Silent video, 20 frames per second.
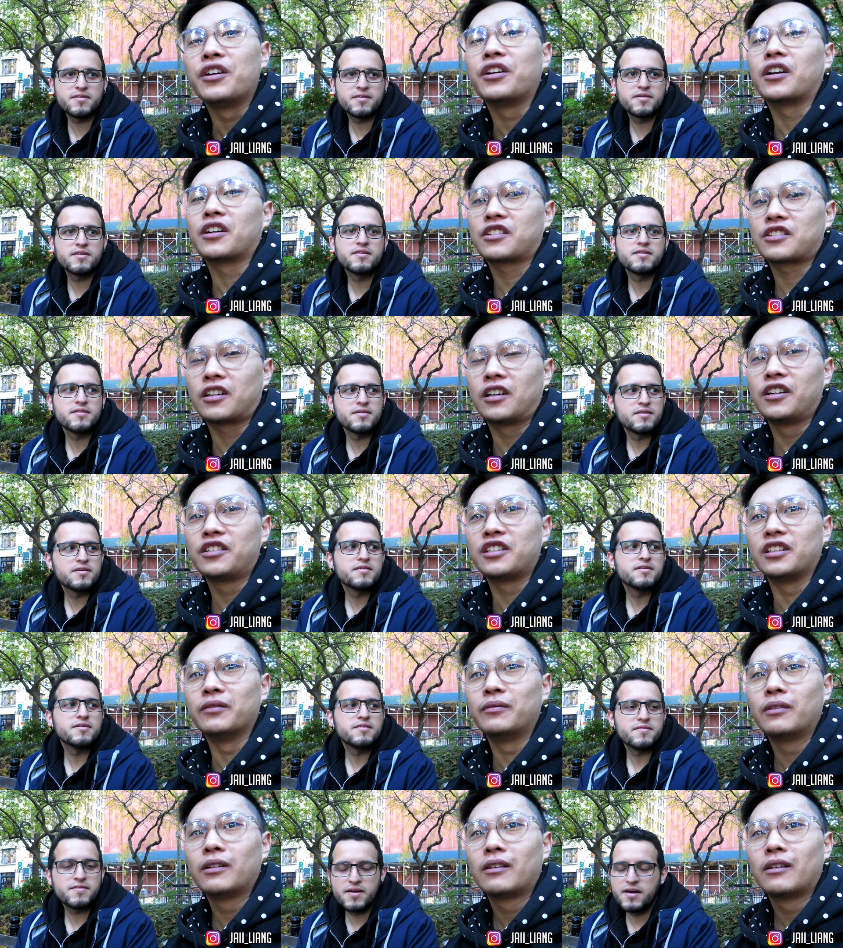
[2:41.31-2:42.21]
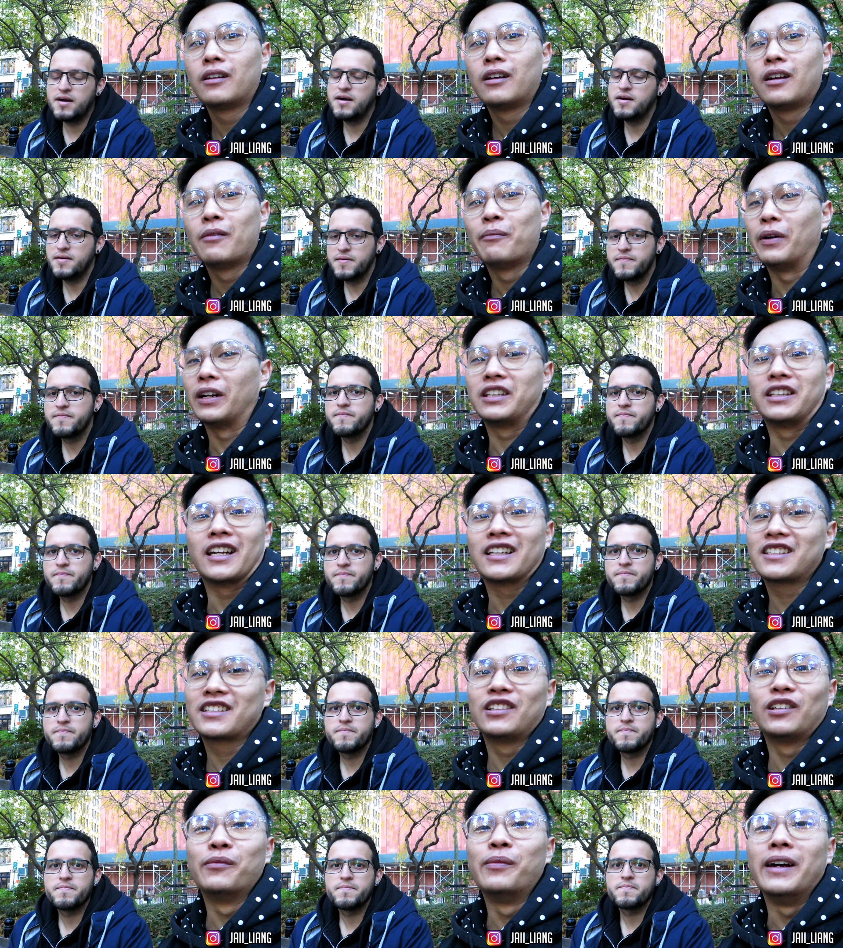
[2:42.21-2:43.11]
Speaker 1: Oh, you got a scholarship? Yeah. But that
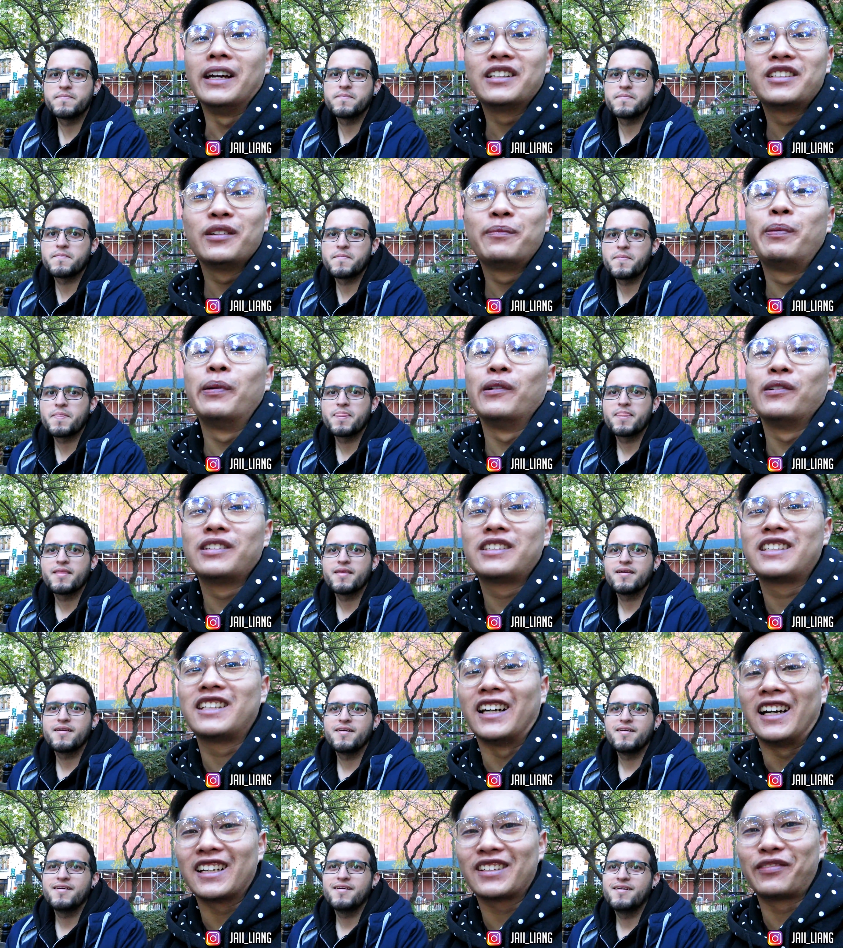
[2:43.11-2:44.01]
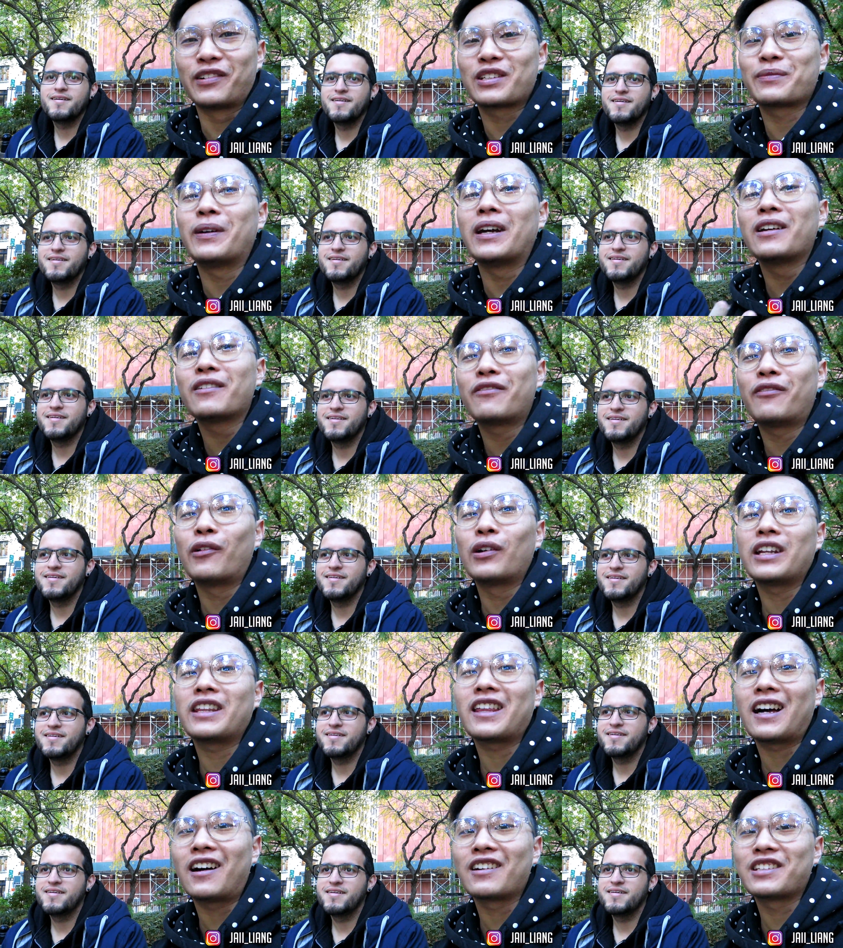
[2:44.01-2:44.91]
still makes you poes jas for paying forty
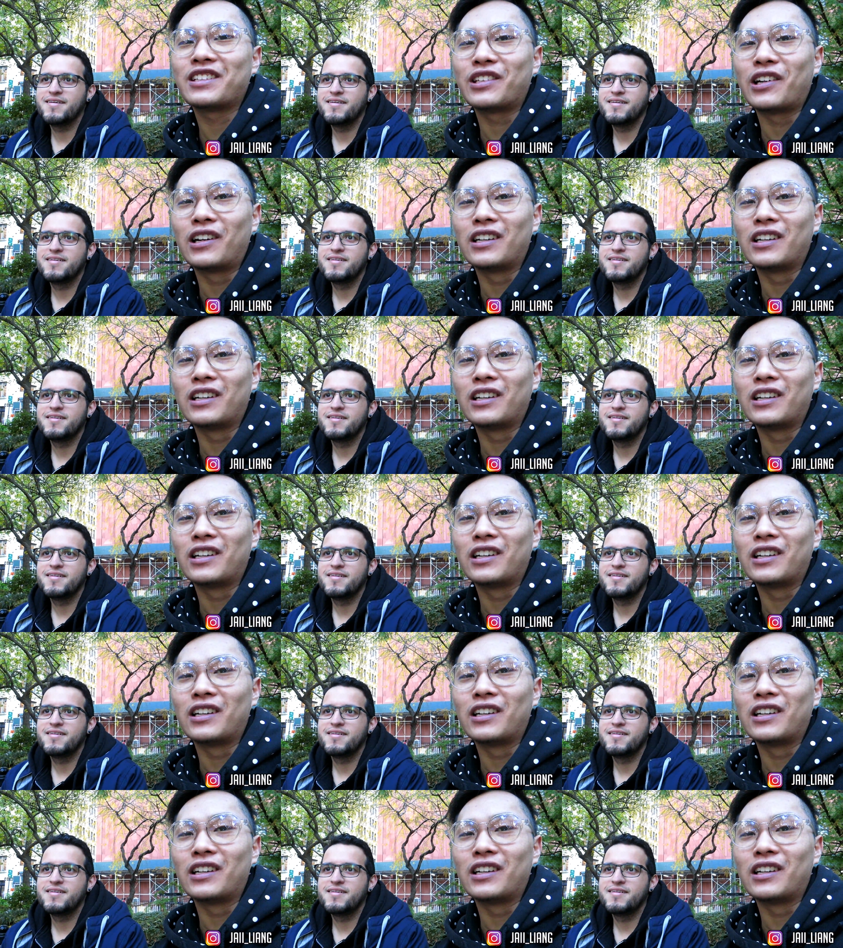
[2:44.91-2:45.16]
thousand